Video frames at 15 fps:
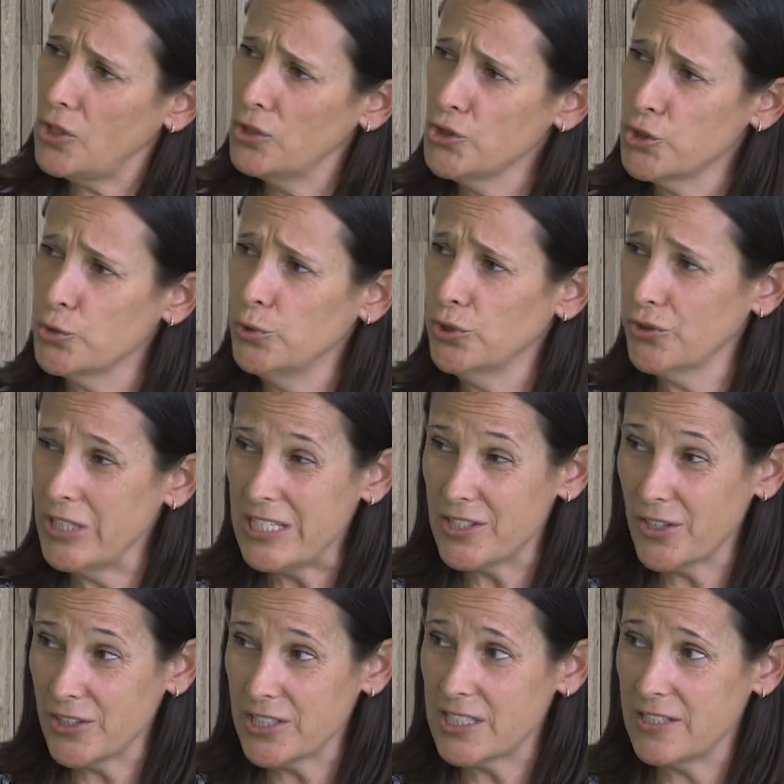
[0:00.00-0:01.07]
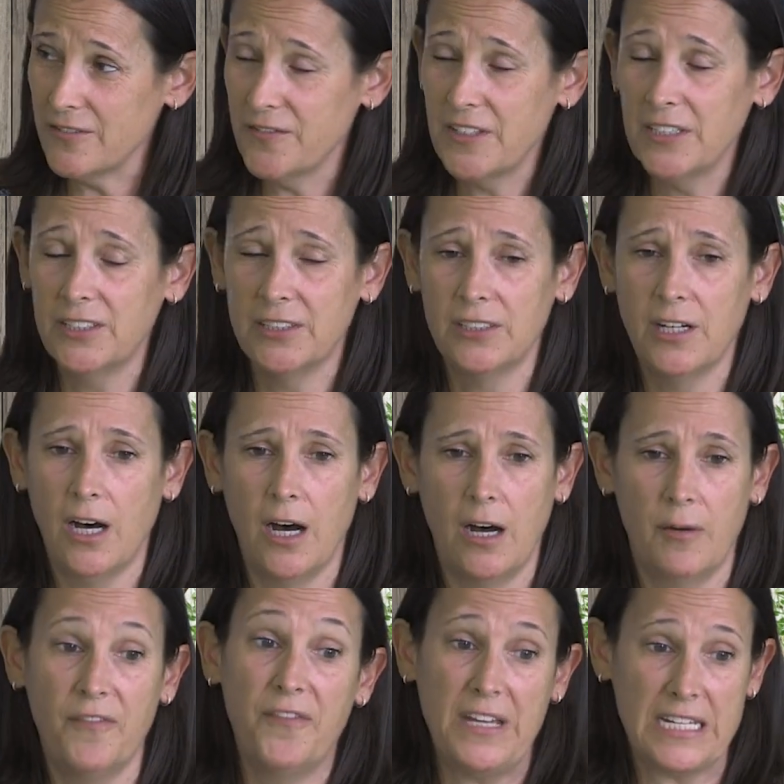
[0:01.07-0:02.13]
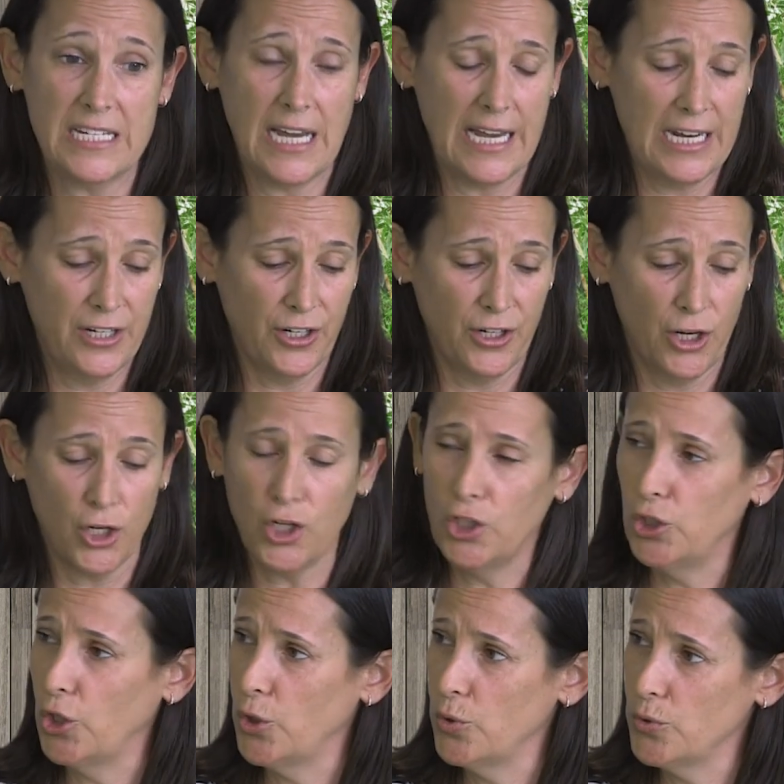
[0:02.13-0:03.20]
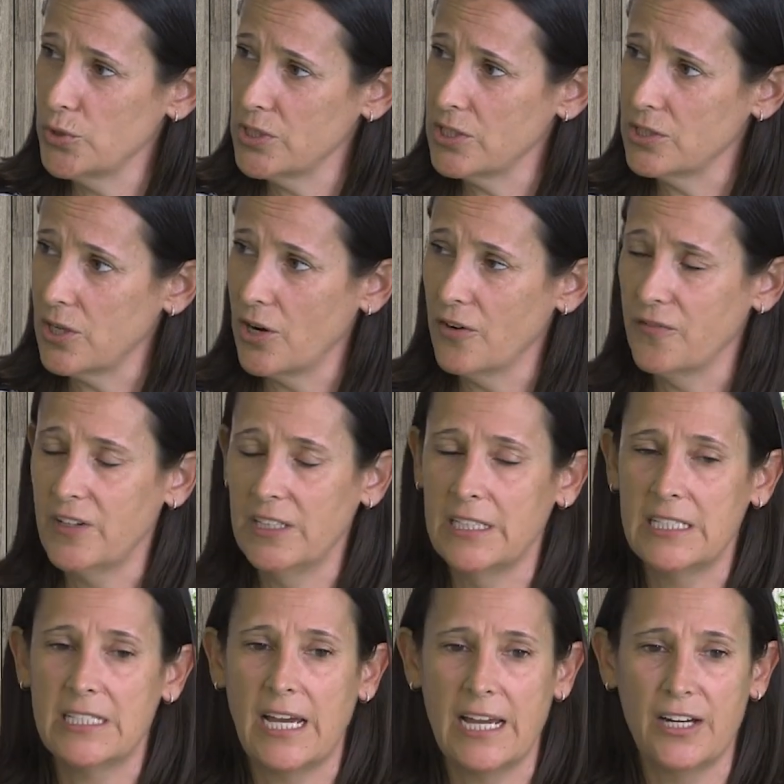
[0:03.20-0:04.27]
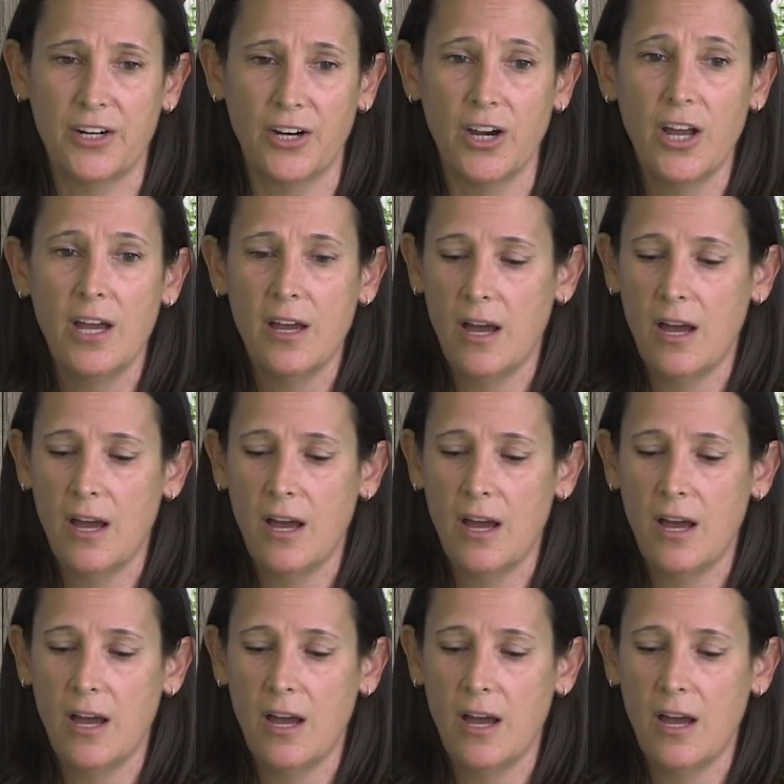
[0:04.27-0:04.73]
jewelry starts to feel fit tighter, clothes are feeling tighter.